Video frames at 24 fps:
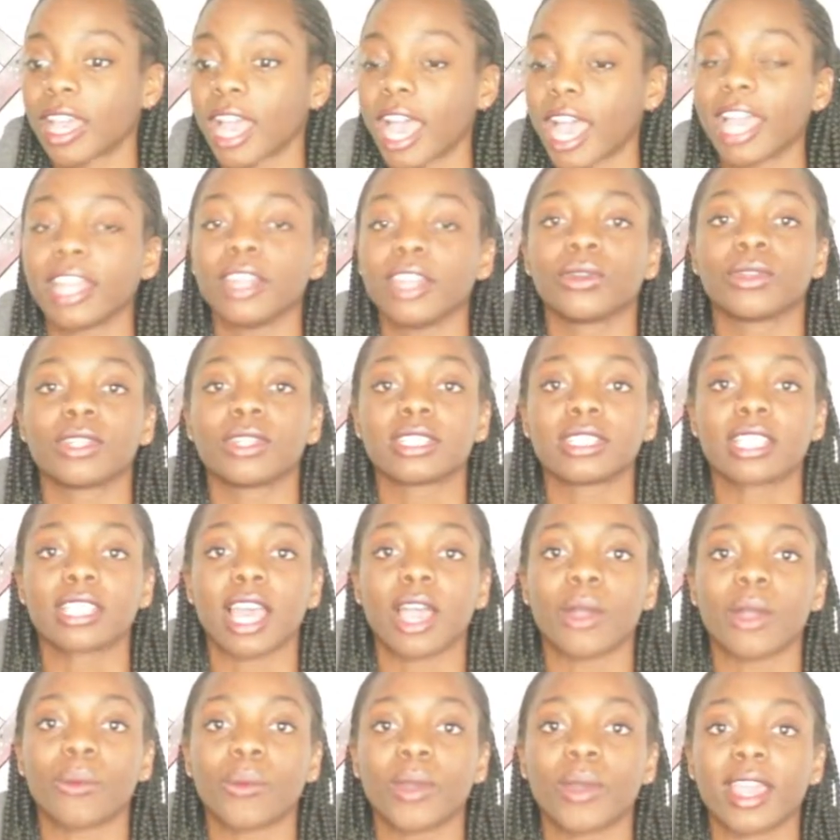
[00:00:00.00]
I noticed
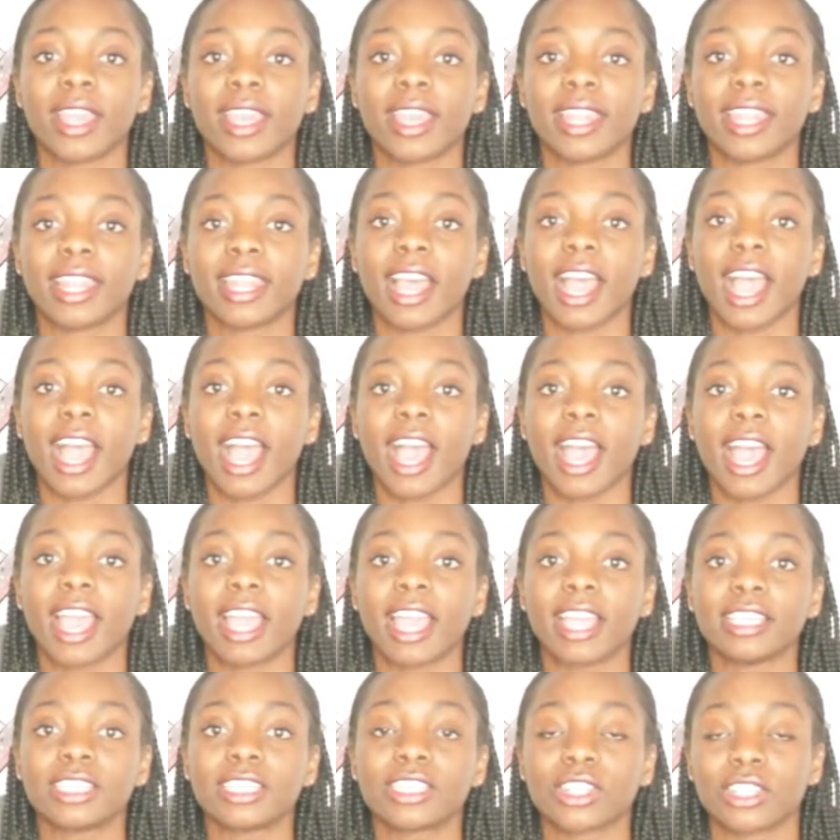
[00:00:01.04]
that when
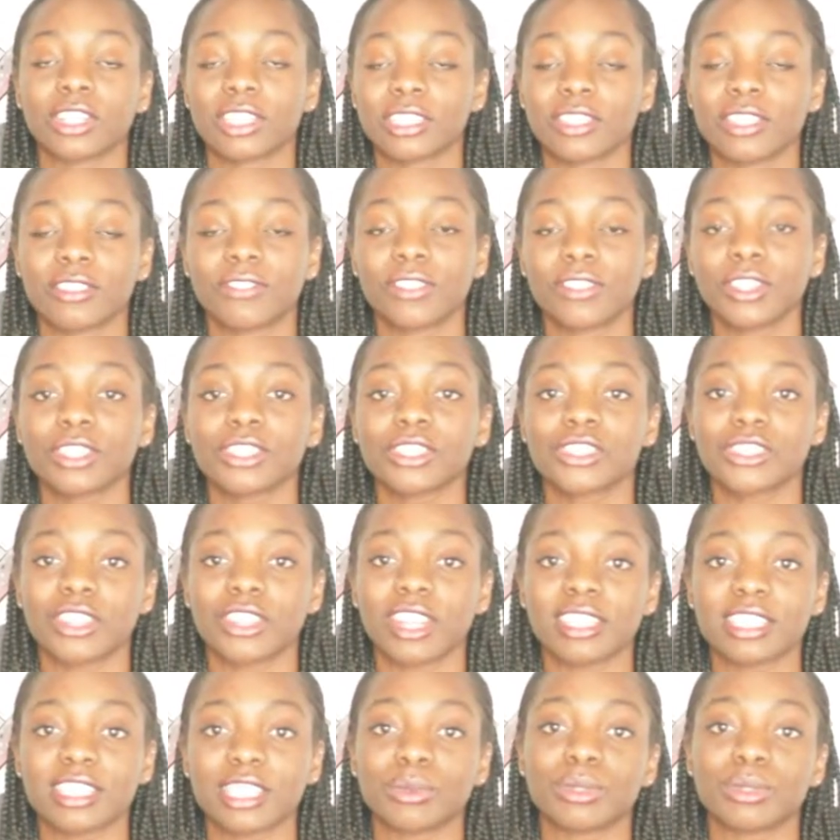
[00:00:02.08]
I started to feel stressed,